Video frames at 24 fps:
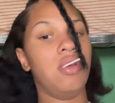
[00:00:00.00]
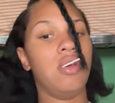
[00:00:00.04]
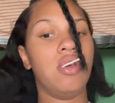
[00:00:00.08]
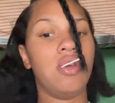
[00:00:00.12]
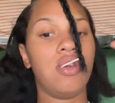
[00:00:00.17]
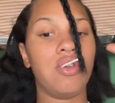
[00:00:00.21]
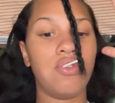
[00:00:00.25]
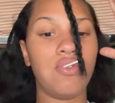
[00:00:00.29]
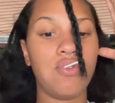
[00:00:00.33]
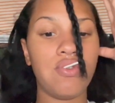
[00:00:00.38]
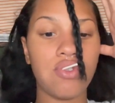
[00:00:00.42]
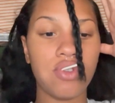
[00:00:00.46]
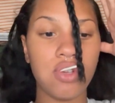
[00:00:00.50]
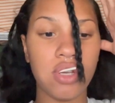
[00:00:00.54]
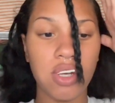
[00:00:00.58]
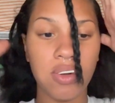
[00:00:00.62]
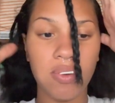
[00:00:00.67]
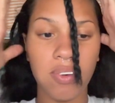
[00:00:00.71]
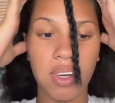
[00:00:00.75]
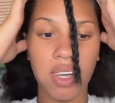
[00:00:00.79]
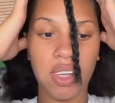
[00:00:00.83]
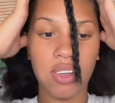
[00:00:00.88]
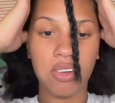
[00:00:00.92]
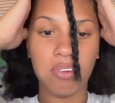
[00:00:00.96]
usually
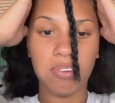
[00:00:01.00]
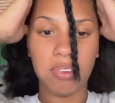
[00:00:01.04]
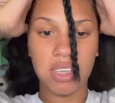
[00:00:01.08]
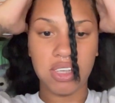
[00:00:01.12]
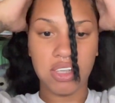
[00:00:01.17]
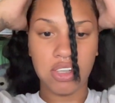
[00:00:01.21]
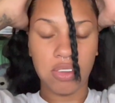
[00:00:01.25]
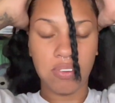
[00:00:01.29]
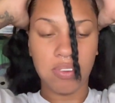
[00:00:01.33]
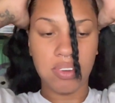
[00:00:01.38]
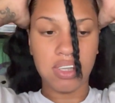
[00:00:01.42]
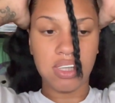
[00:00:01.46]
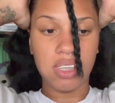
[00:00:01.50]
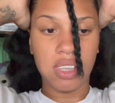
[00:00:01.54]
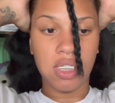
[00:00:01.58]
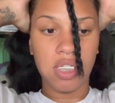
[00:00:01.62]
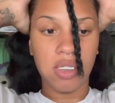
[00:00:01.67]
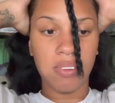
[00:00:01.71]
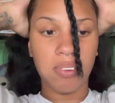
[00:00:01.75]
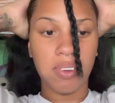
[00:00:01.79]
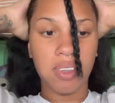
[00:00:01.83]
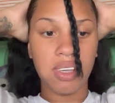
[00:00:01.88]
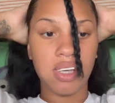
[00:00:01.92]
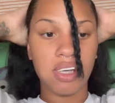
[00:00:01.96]
when I do my sewings
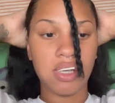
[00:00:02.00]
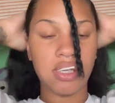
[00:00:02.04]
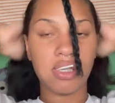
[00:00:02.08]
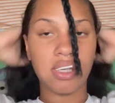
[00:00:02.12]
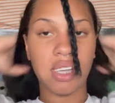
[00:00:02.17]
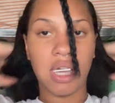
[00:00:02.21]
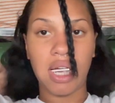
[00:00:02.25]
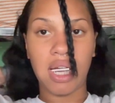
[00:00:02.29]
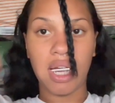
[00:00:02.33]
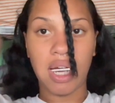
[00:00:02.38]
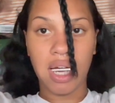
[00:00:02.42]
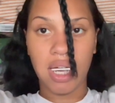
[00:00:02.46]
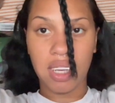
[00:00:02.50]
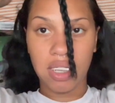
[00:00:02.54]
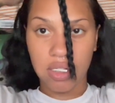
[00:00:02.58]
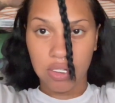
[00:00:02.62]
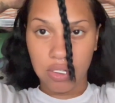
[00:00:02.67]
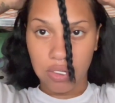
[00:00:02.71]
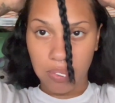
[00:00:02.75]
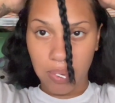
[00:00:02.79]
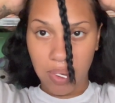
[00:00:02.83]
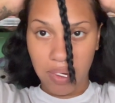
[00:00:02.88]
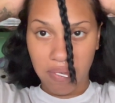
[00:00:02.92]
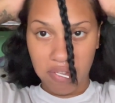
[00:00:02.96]
anyways, I kind of
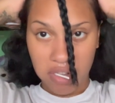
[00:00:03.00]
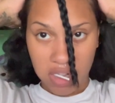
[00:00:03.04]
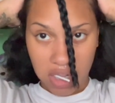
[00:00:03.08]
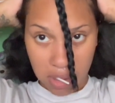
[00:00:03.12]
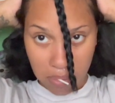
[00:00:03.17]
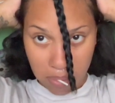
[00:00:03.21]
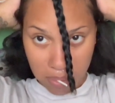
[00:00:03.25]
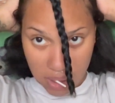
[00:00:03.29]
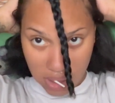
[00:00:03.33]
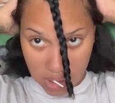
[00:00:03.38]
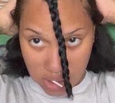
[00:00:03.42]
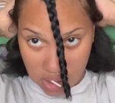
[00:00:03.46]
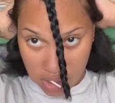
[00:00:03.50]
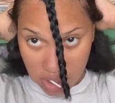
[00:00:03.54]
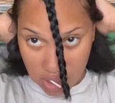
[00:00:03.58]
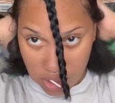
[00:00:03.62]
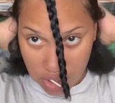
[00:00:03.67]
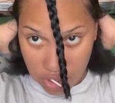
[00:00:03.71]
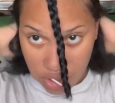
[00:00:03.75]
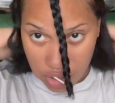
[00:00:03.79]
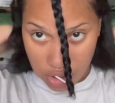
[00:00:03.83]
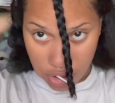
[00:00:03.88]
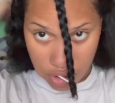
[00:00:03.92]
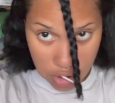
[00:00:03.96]
do everything by
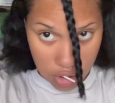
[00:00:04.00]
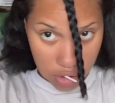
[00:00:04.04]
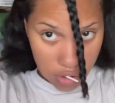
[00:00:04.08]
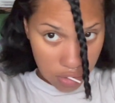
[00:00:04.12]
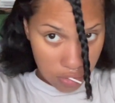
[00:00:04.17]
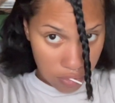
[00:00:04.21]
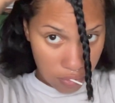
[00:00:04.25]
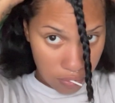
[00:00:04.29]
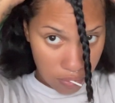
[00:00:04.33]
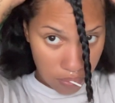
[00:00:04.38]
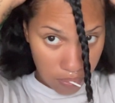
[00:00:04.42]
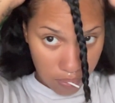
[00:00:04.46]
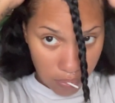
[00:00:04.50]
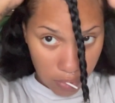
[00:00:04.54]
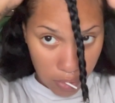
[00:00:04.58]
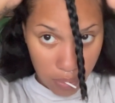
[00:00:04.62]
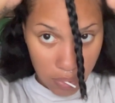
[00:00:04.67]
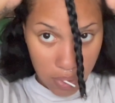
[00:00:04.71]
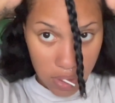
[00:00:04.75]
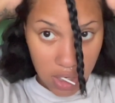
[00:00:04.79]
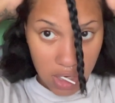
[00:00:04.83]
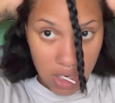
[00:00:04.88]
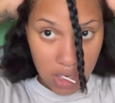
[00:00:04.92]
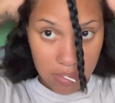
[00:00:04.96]
touch when
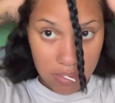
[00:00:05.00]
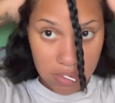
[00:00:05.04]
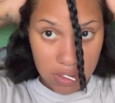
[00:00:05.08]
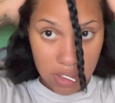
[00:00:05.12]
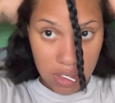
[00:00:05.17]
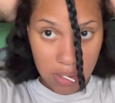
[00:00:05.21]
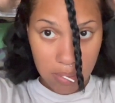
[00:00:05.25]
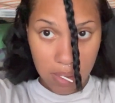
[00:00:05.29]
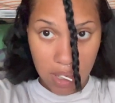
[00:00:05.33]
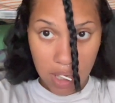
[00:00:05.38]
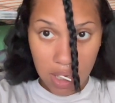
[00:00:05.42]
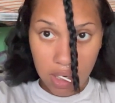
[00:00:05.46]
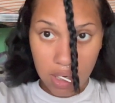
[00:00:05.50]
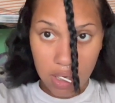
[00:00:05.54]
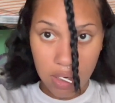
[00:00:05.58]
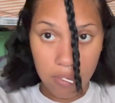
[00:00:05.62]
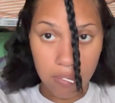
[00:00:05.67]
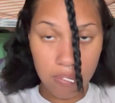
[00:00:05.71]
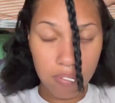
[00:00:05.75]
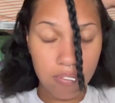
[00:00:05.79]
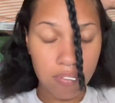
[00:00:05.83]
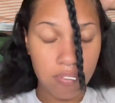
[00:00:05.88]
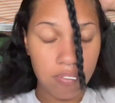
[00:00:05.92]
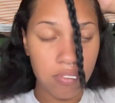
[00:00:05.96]
it comes to the back.
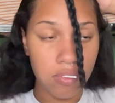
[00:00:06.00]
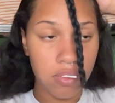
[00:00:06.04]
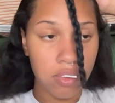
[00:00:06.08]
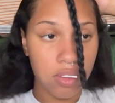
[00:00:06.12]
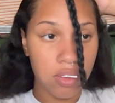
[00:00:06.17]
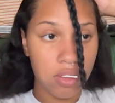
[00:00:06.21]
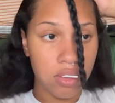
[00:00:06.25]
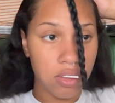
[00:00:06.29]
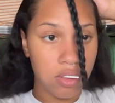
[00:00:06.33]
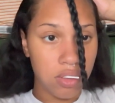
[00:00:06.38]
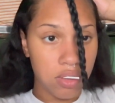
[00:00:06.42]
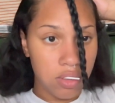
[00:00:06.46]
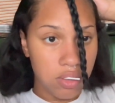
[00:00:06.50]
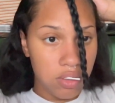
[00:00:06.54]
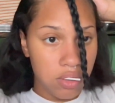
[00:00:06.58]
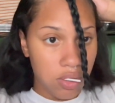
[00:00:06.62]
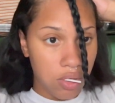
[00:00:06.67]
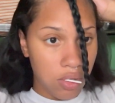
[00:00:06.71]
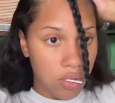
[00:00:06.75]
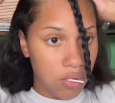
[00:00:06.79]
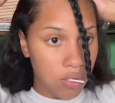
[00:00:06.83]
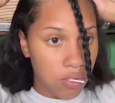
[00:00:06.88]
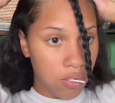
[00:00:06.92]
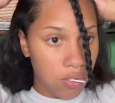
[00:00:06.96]

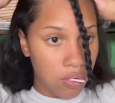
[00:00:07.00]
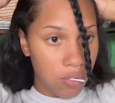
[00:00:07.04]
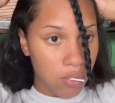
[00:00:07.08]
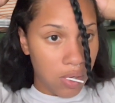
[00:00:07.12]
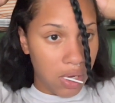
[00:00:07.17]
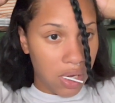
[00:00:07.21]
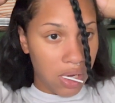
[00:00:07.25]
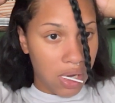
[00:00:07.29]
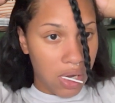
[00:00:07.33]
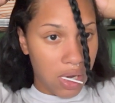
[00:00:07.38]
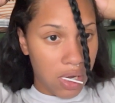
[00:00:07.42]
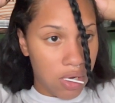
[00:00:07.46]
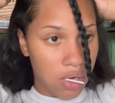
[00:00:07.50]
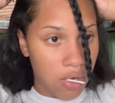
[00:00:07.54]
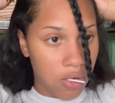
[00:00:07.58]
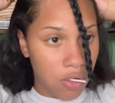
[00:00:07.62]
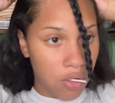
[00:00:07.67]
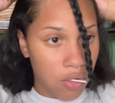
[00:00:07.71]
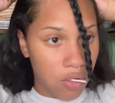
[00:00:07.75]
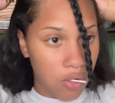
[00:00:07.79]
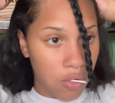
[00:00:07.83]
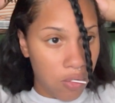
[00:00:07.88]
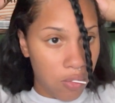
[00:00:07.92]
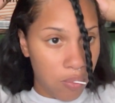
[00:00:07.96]
So I kind of
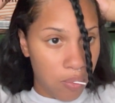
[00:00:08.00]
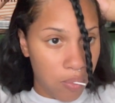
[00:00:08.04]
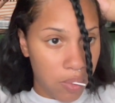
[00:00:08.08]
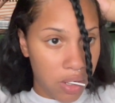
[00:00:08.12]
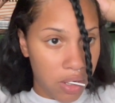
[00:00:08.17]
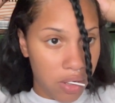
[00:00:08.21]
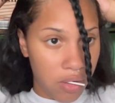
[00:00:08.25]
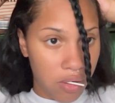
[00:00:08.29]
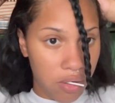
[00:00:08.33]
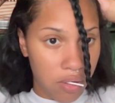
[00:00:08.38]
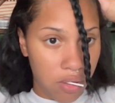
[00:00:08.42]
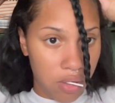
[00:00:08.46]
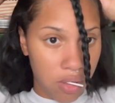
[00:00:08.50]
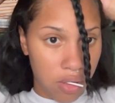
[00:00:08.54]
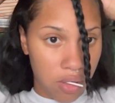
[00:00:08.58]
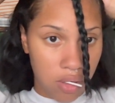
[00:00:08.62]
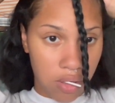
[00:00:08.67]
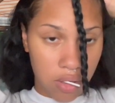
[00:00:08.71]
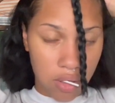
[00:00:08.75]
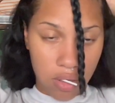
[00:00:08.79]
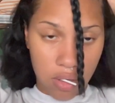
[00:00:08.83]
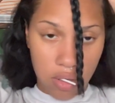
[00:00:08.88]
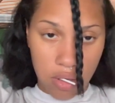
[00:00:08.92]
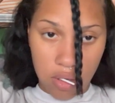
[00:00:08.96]
know where to
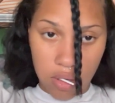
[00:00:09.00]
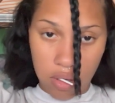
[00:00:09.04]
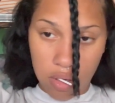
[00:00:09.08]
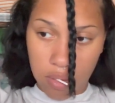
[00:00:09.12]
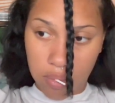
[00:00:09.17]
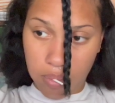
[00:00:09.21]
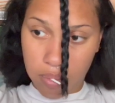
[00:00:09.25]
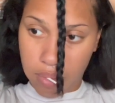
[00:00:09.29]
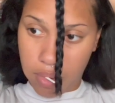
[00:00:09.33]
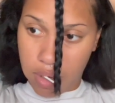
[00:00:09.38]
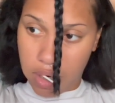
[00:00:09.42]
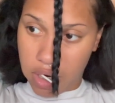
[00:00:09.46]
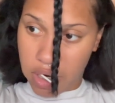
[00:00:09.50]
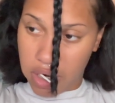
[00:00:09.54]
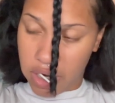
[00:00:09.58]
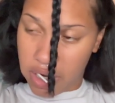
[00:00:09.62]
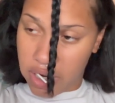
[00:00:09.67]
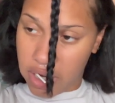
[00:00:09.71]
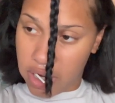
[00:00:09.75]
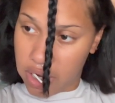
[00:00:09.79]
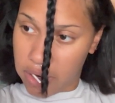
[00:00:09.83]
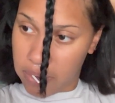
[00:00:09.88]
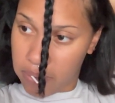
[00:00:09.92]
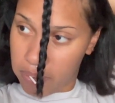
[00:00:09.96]
part
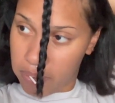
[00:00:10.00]
at.